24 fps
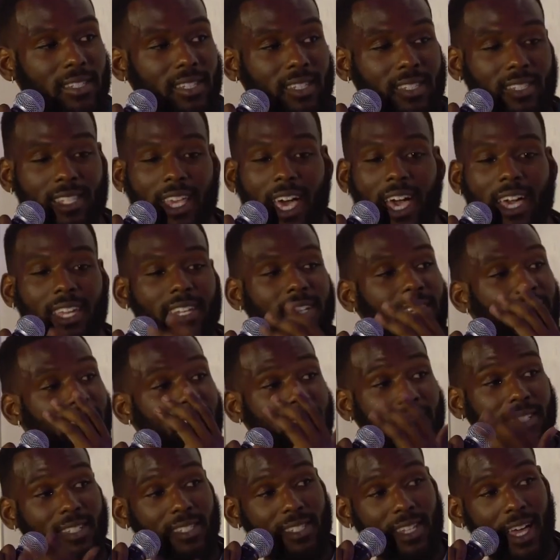Society is
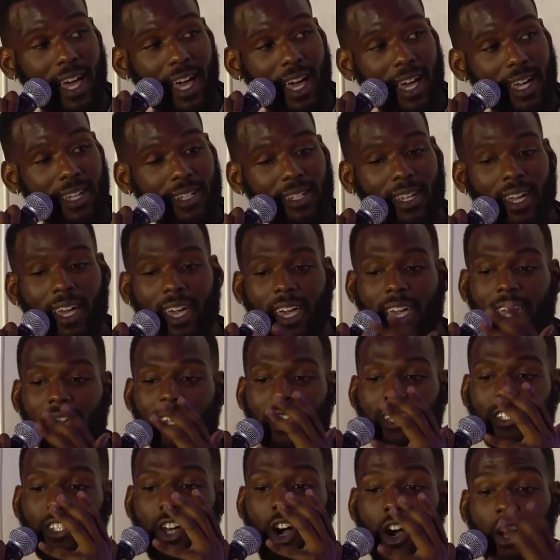a design,
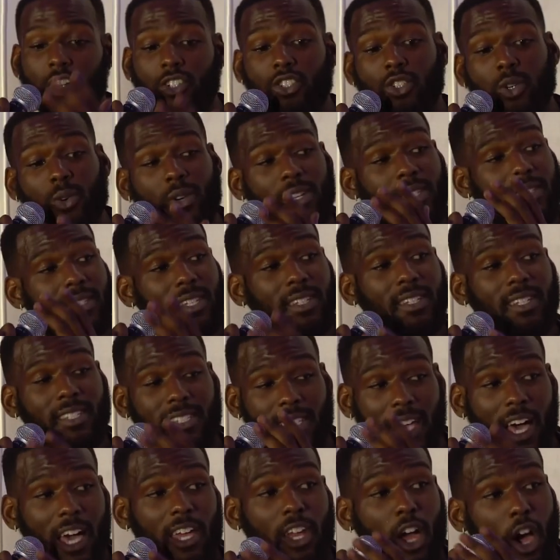and it's our choice to
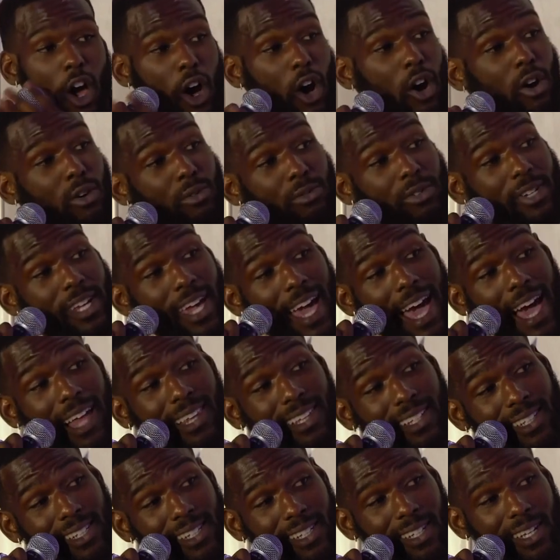design our own
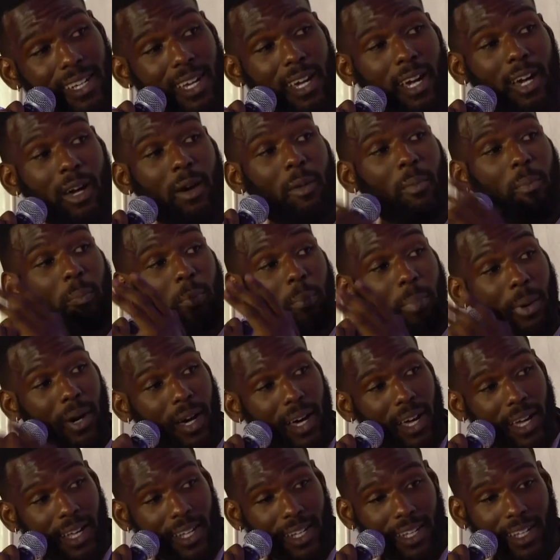reality,
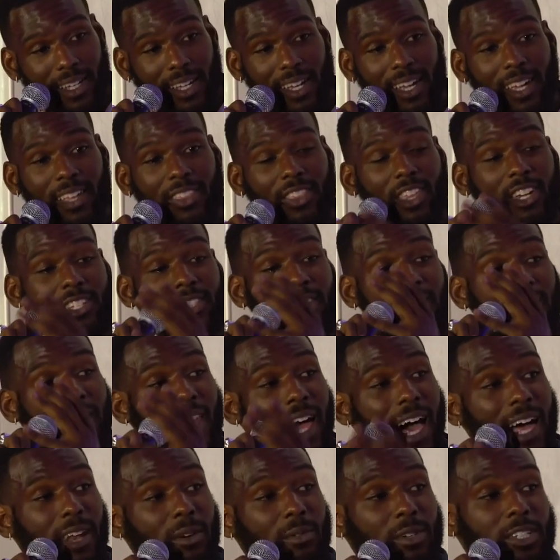but there's a
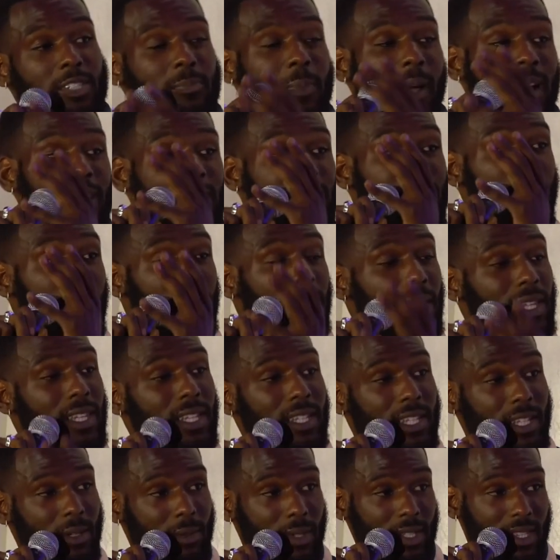lot of
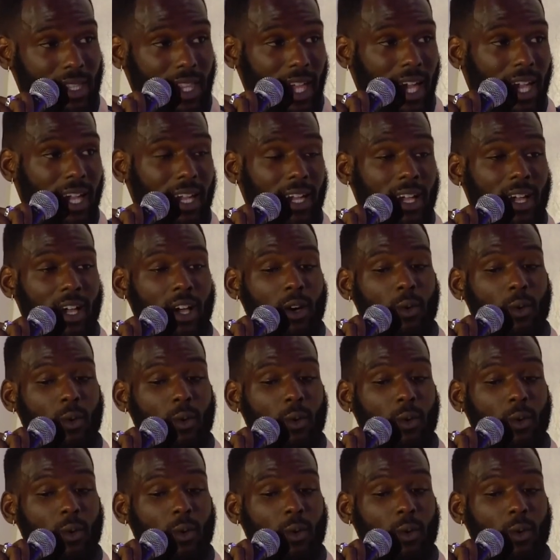responsibility with that.